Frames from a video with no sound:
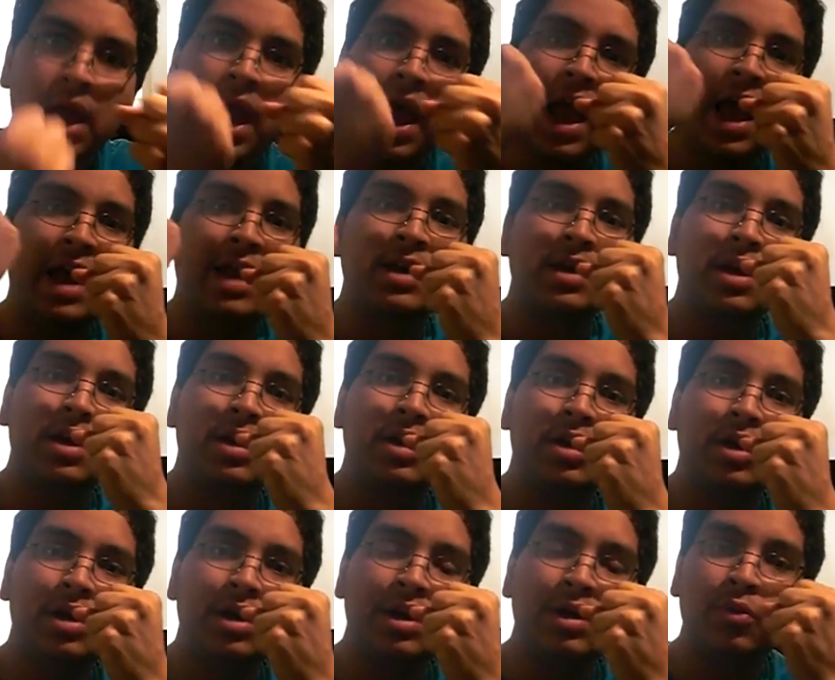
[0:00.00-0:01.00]
and
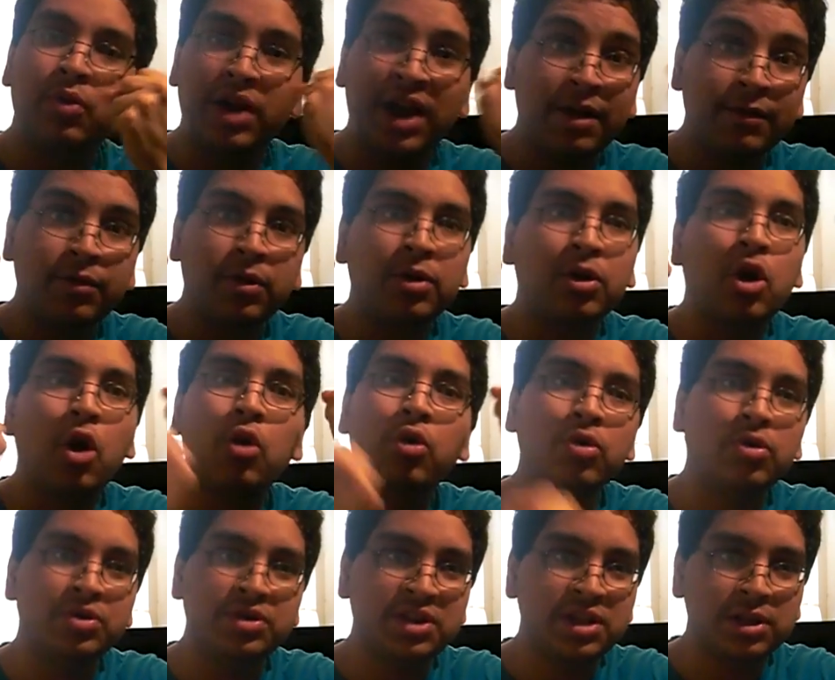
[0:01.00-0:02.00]
whatever
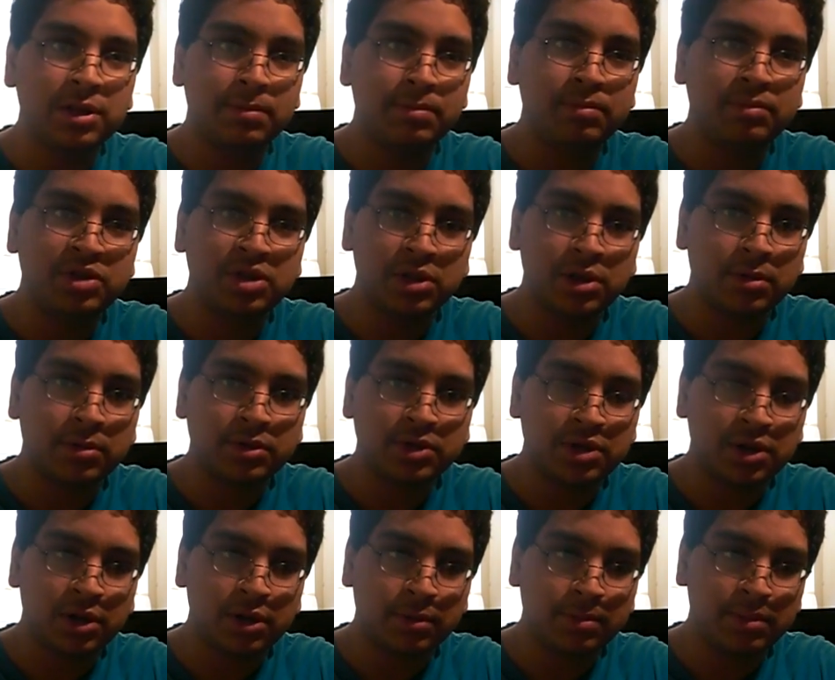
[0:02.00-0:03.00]
Goku's
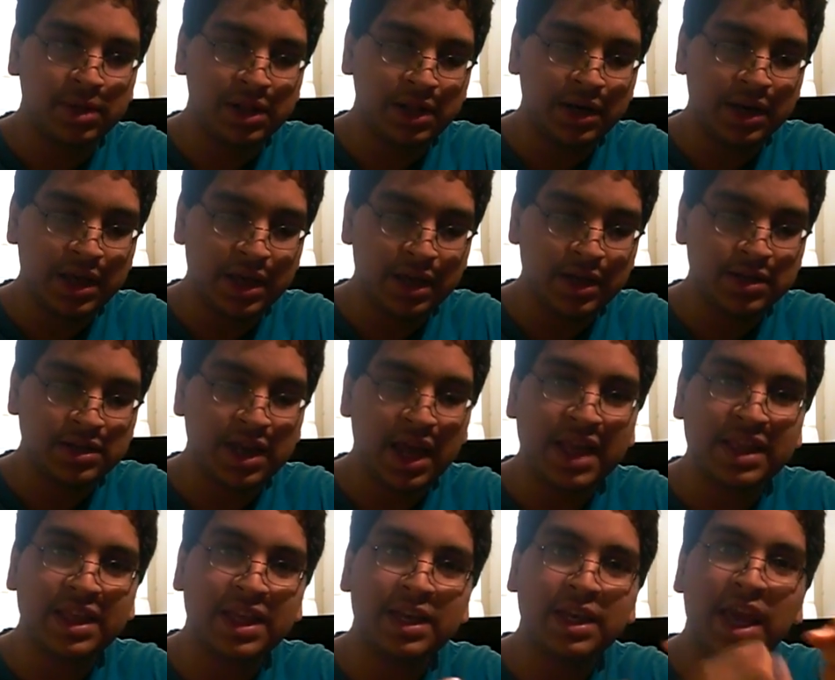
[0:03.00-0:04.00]
durability is,
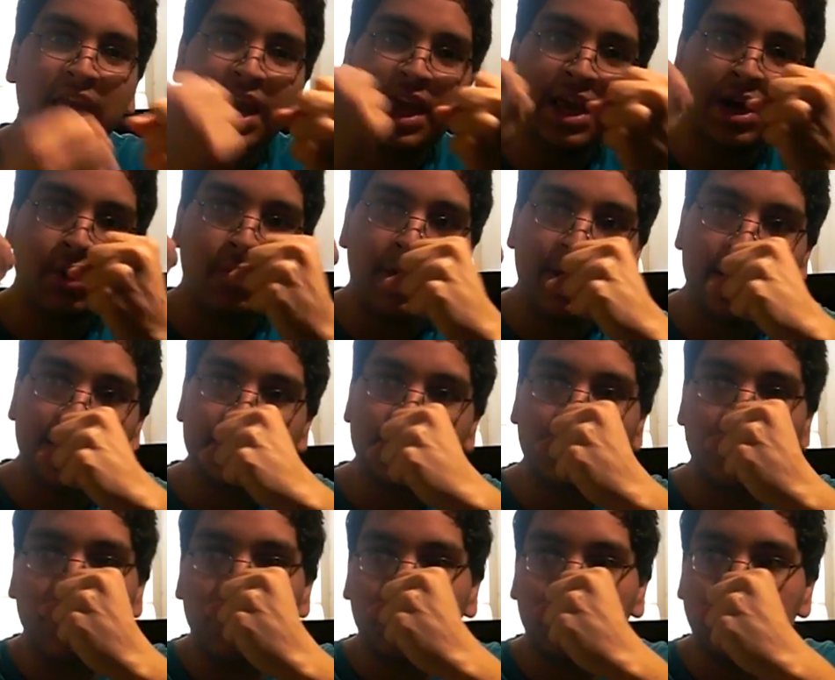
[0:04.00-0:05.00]
and then equate it to
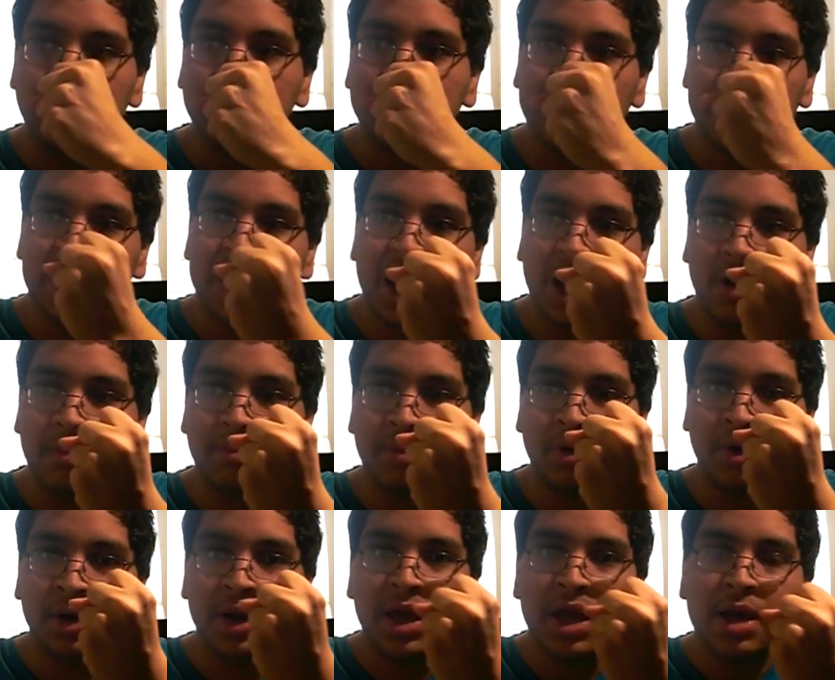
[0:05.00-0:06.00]
Goku's ki
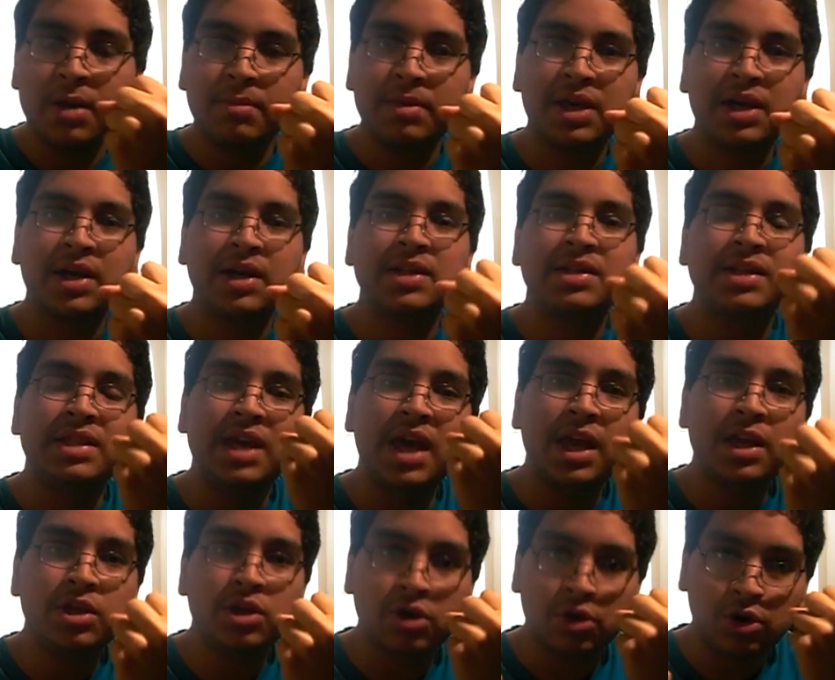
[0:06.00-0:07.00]
output, because
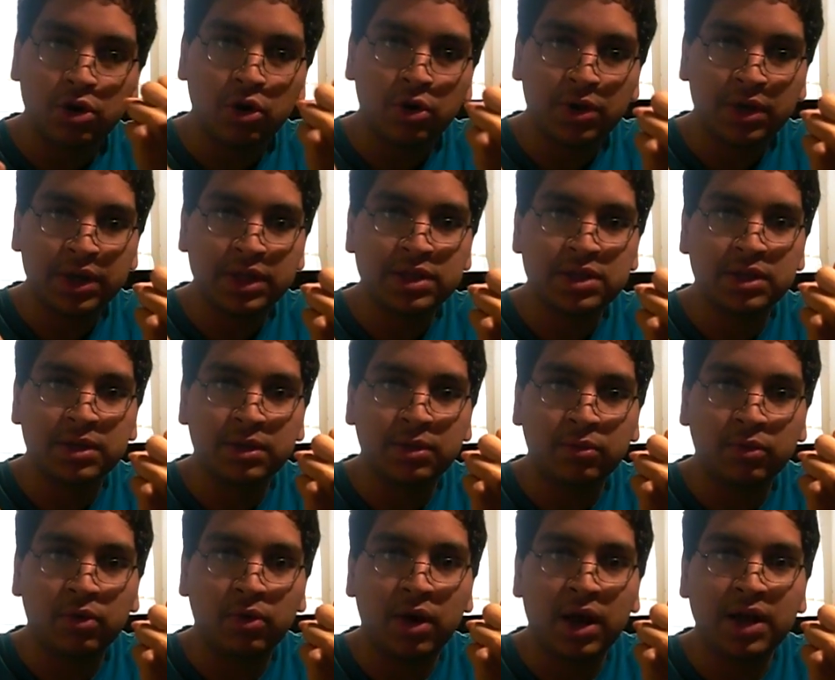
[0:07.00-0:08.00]
then you're going into
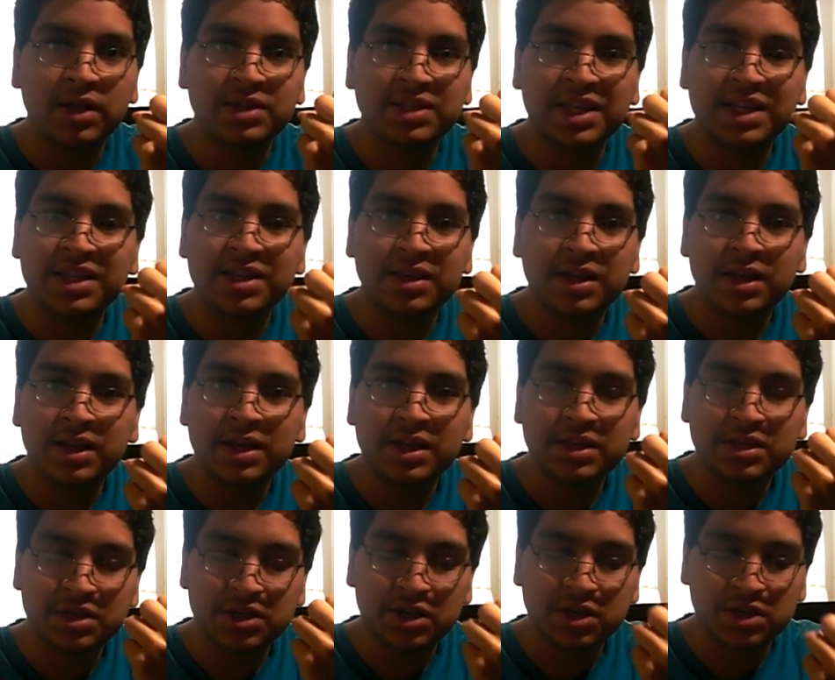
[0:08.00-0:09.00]
grounds that
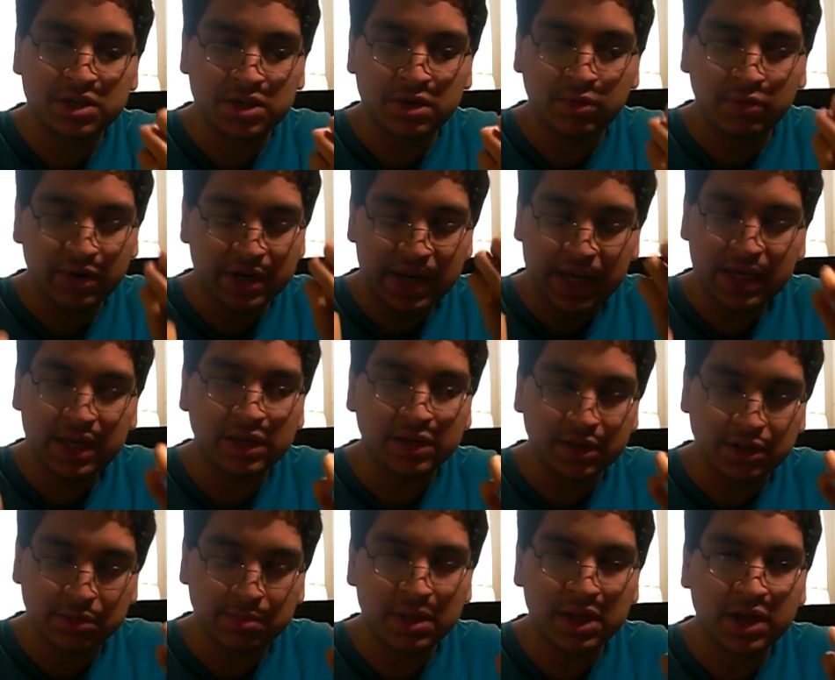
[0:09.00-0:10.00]
is just
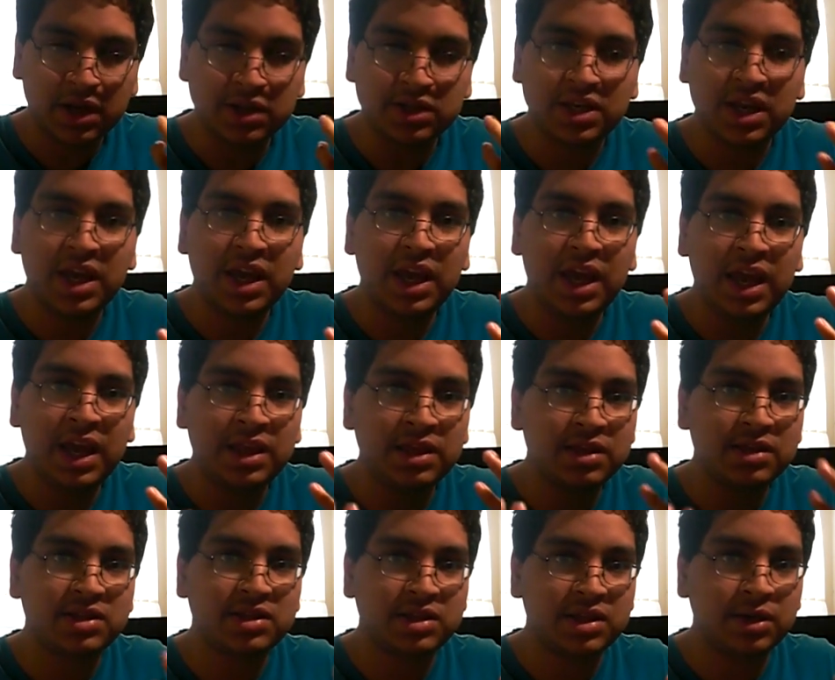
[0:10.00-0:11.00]
ridiculous, because in
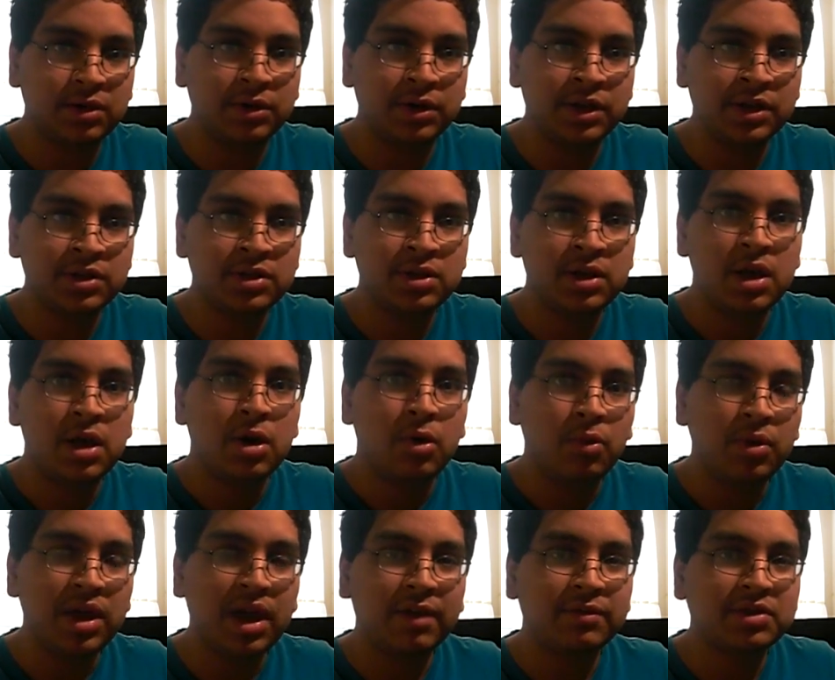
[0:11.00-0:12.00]
the series,
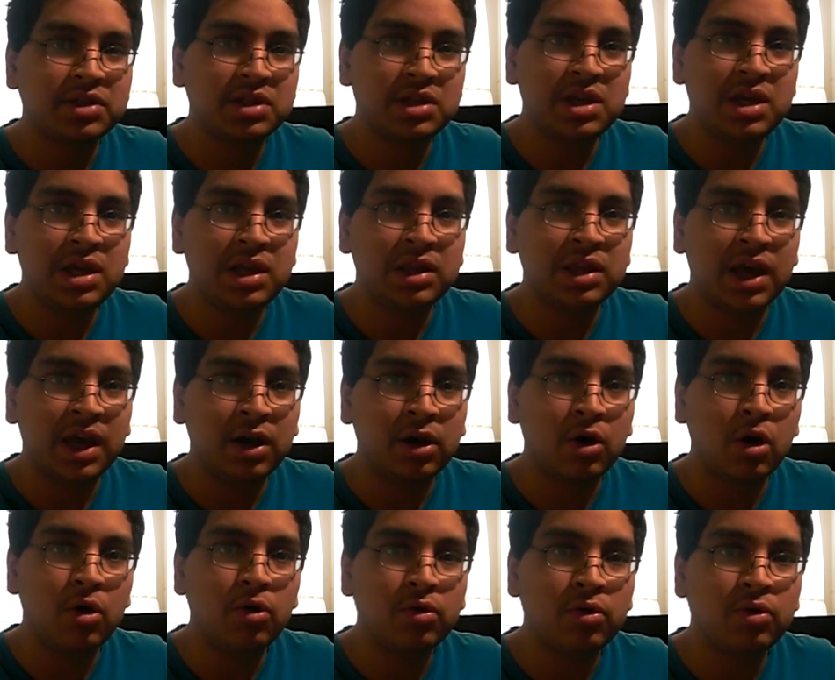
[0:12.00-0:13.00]
we have seen that
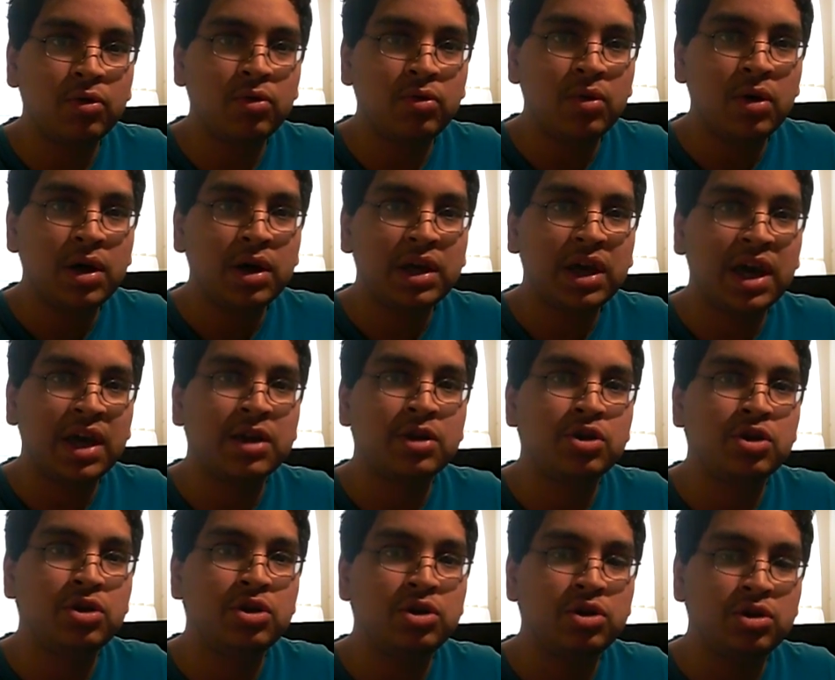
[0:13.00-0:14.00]
Goku can